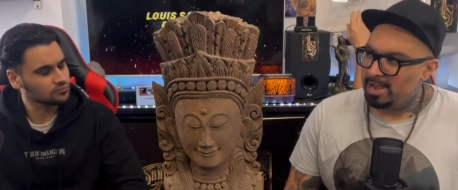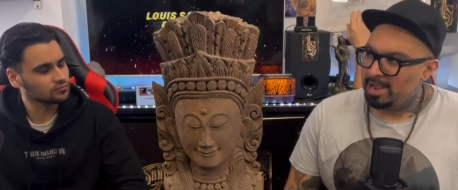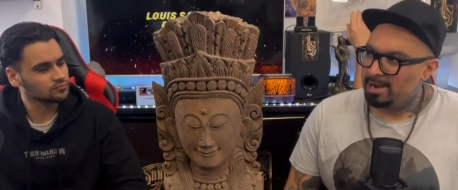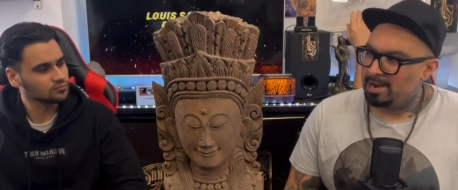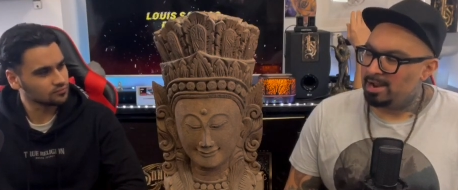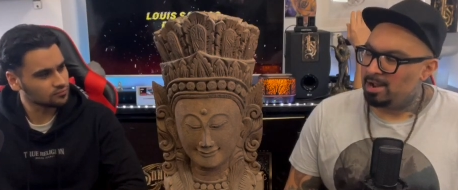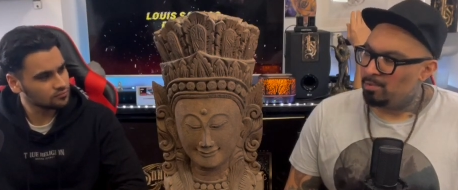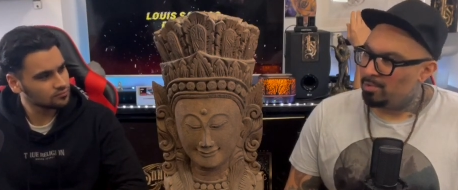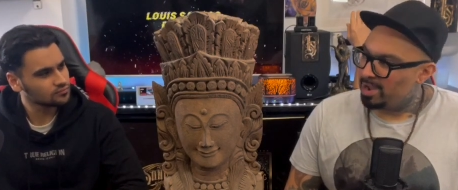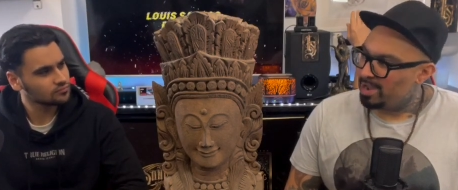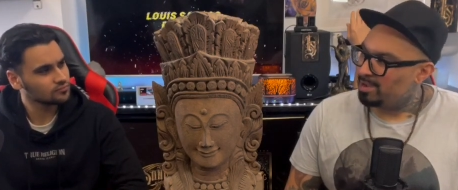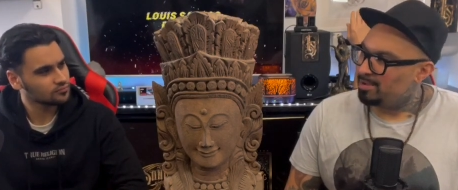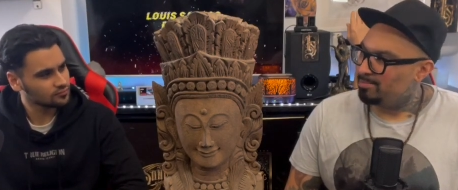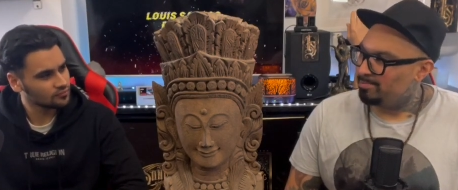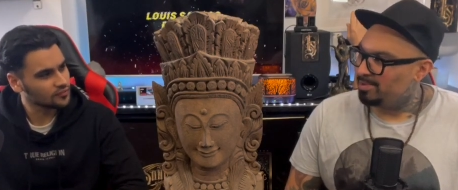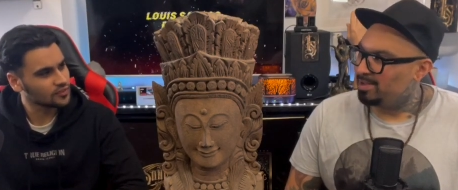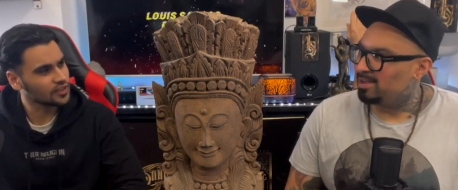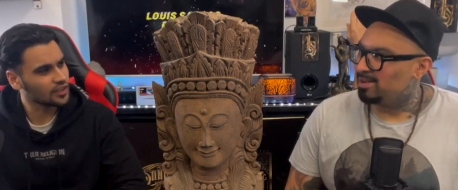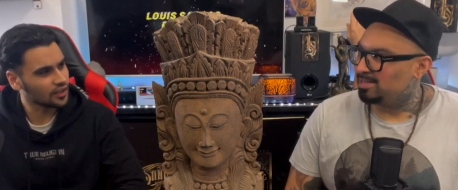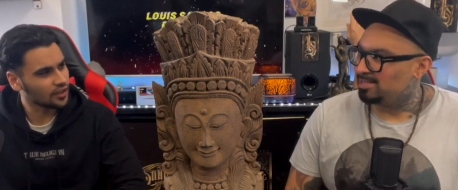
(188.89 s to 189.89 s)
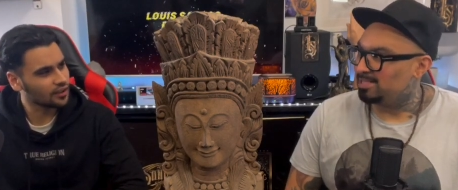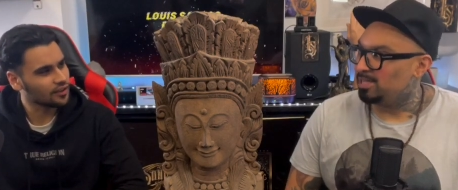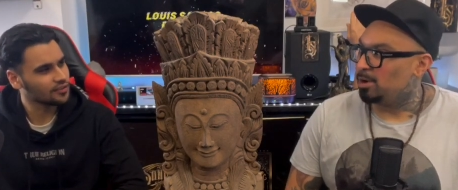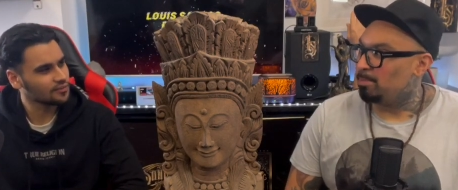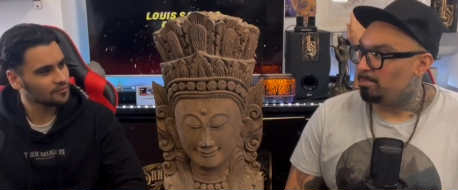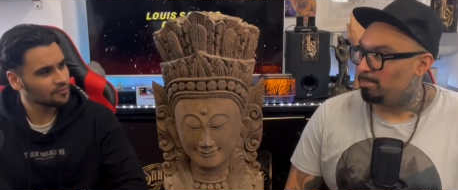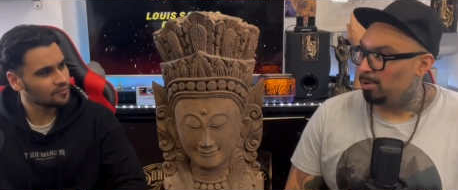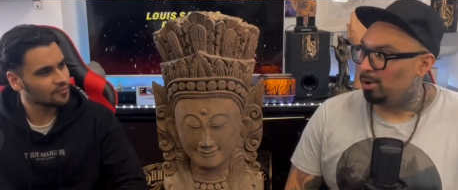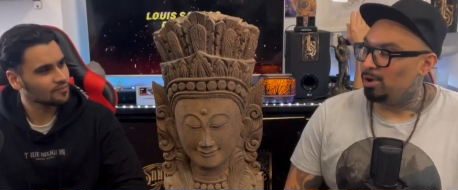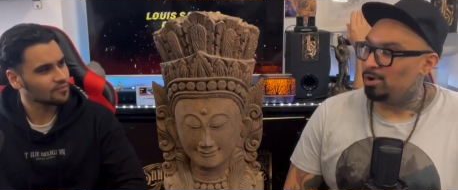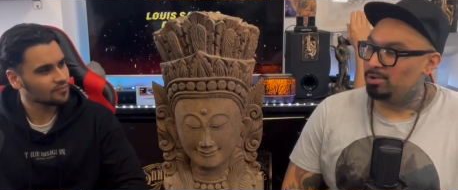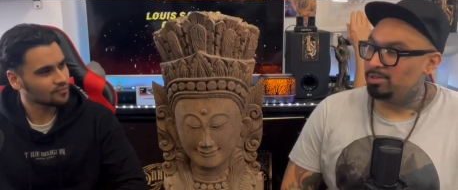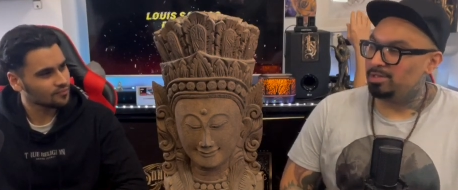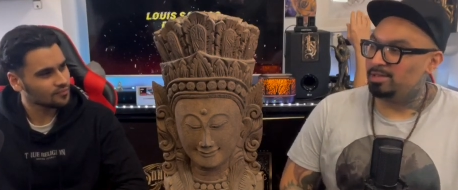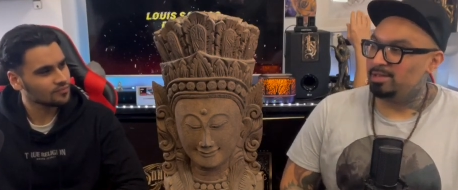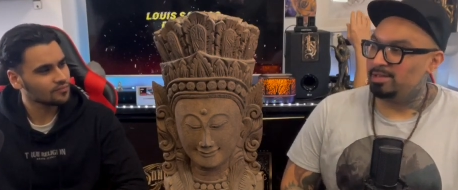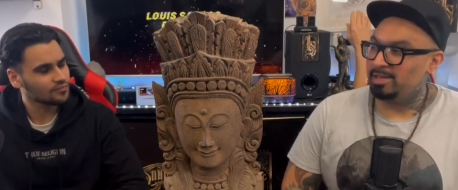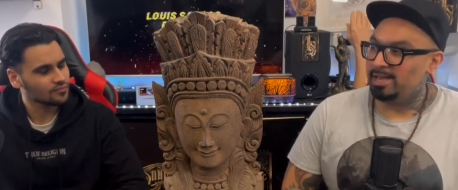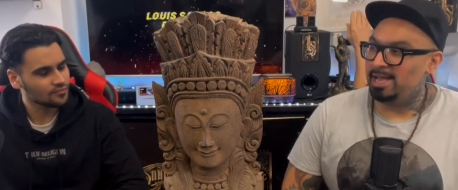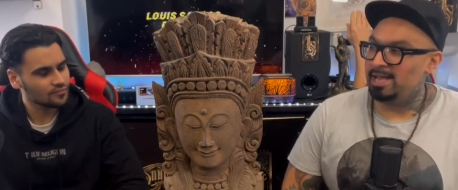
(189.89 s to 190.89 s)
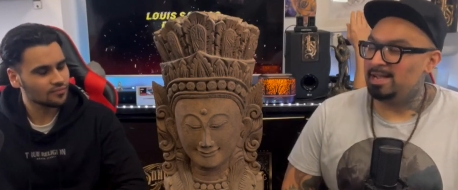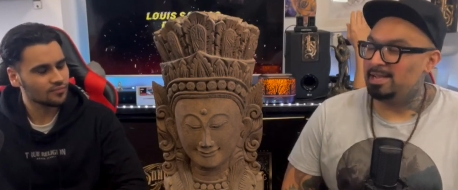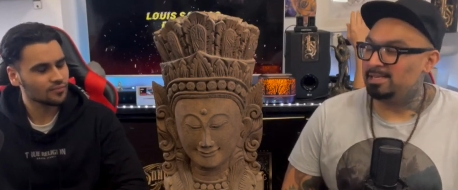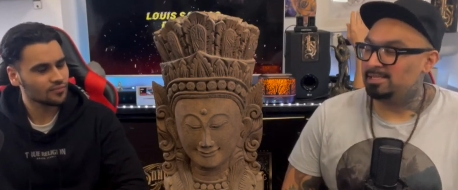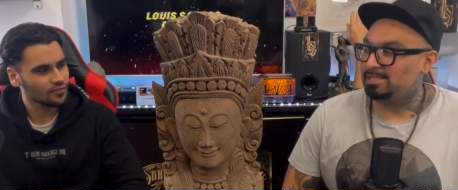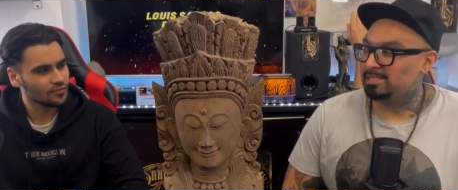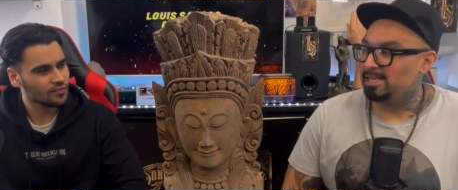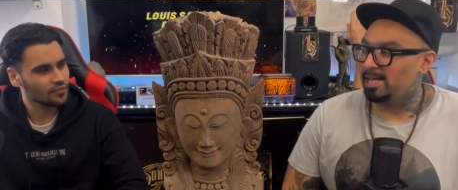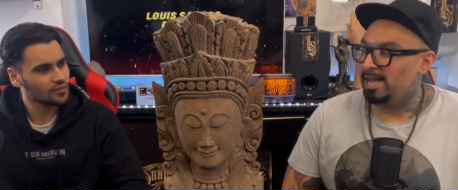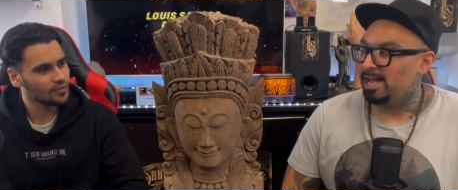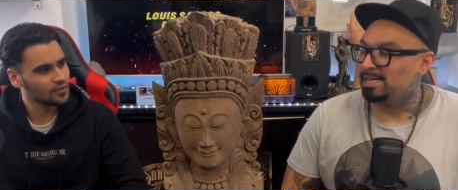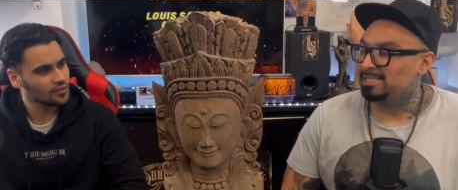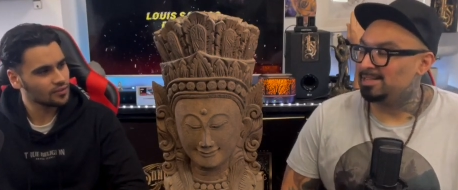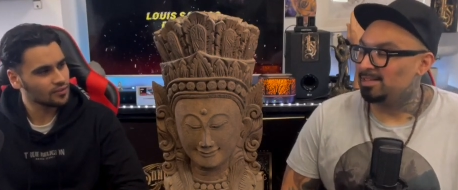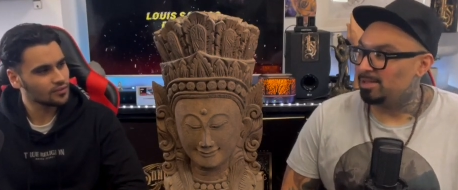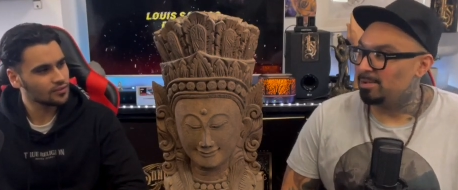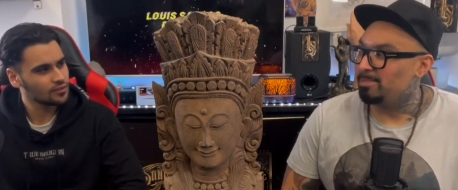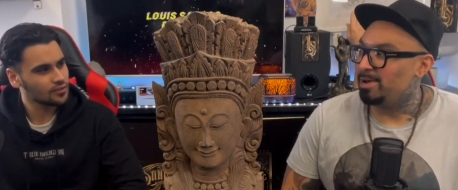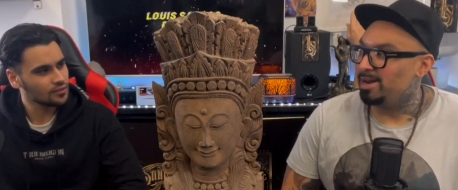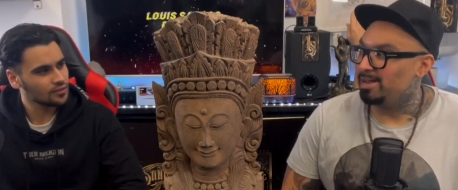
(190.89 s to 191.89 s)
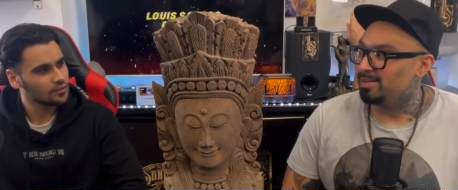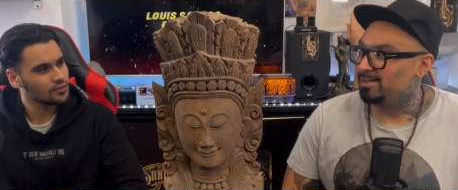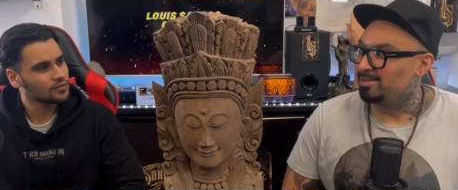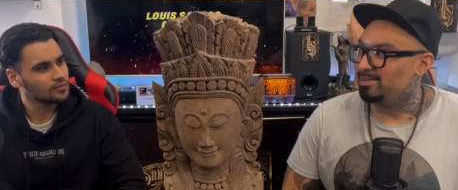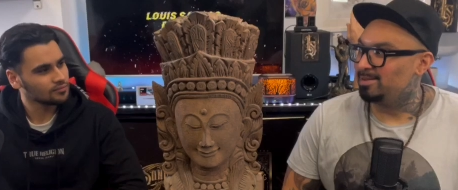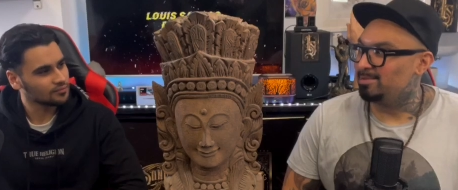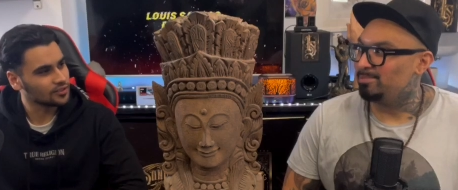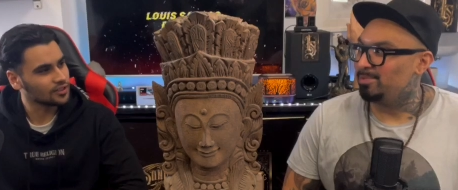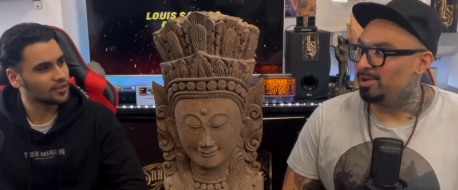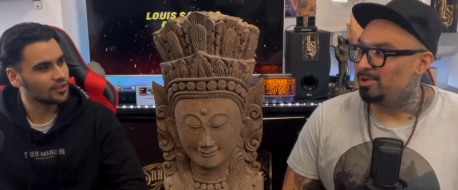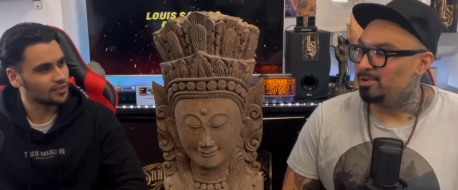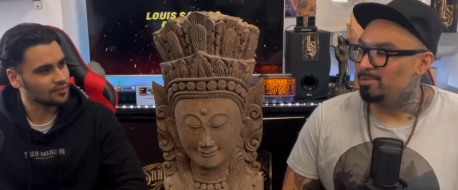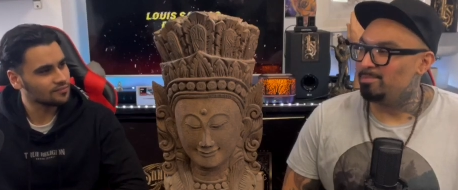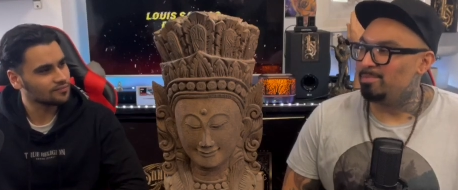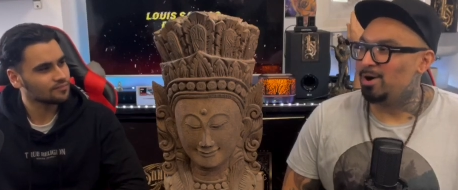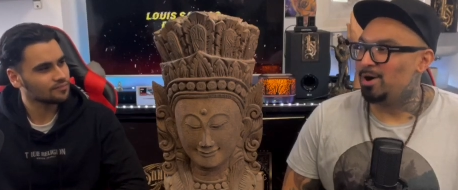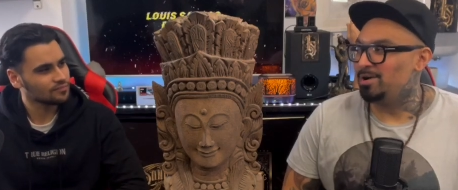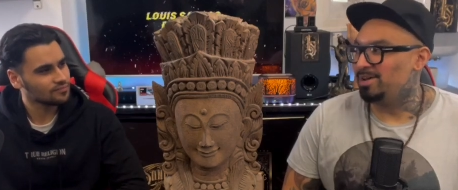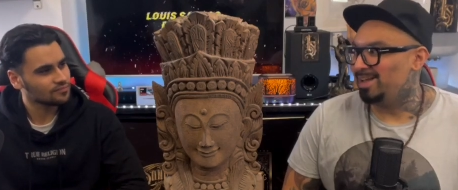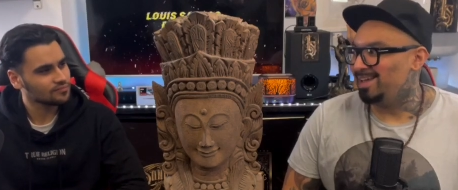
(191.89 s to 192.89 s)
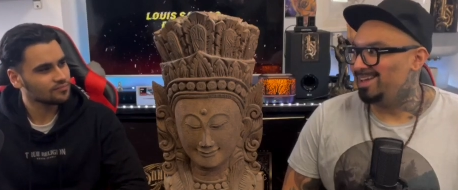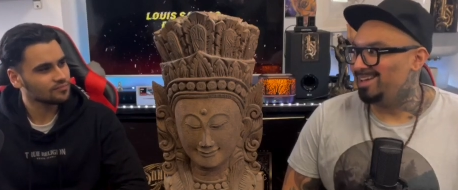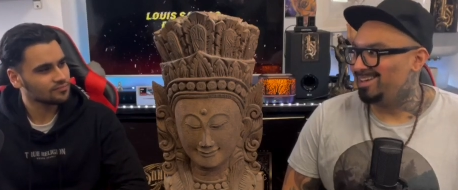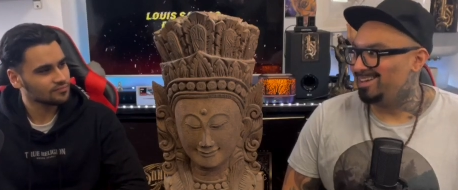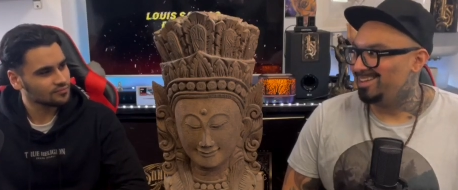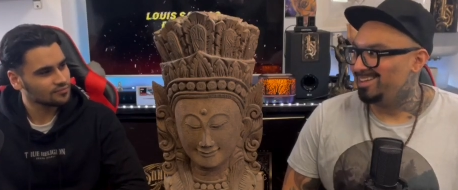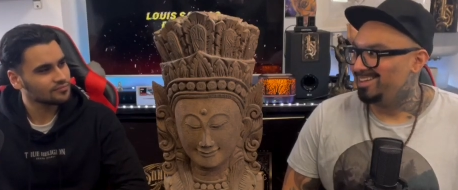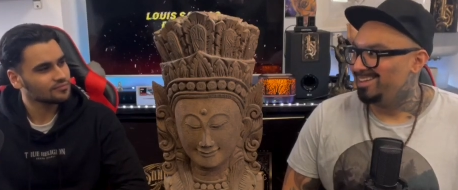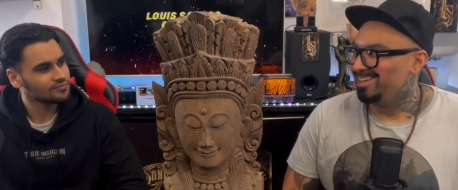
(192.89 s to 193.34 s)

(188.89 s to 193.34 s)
Speaker 1: in a way because yeah. your blood is, is South American, you know, but yeah. you're born here.